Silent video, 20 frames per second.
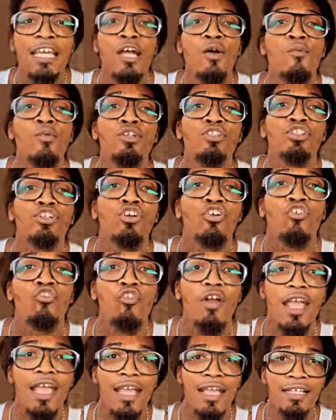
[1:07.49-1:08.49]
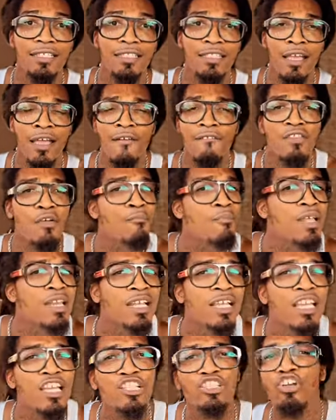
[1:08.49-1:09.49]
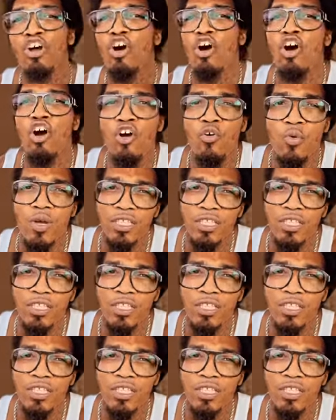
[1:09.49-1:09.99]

At the school, catch a seven-year-old black girl,